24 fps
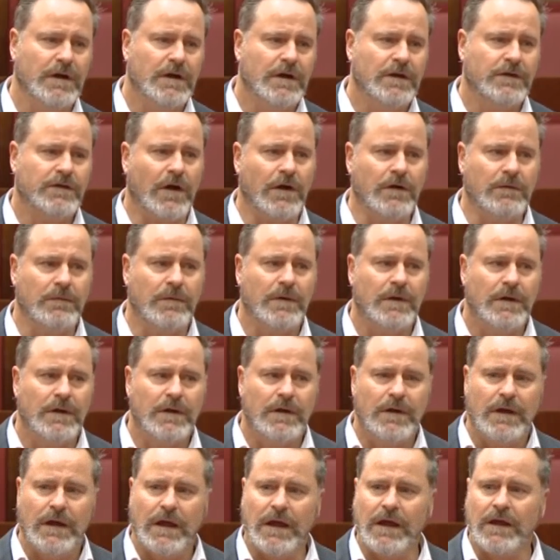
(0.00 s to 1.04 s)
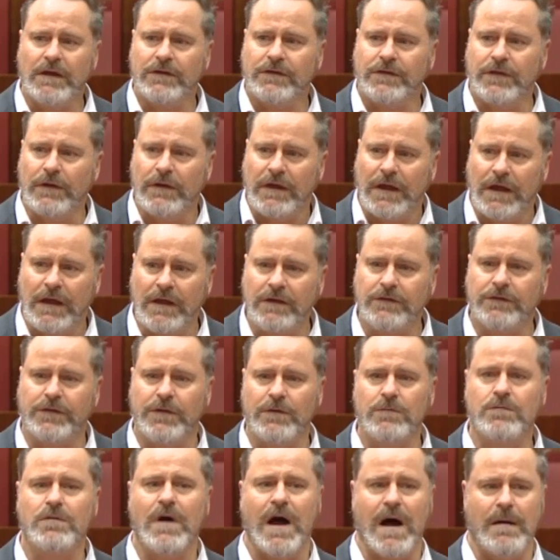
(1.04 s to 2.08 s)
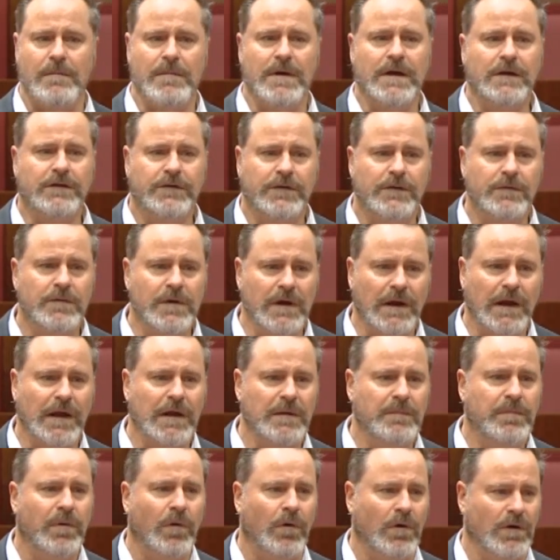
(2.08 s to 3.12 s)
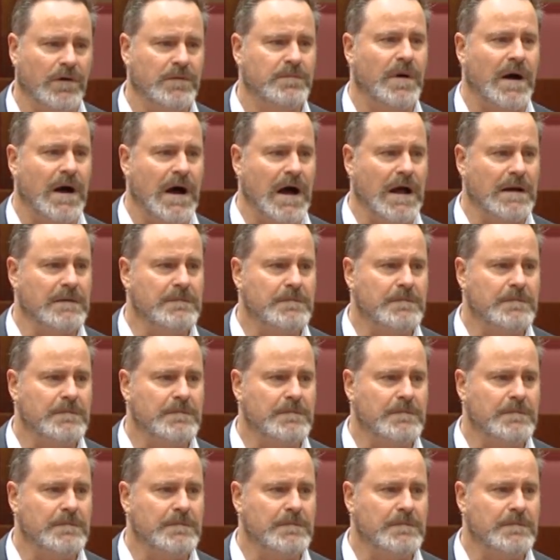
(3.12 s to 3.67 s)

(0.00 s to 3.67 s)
So here's the rub. Here's the really important part.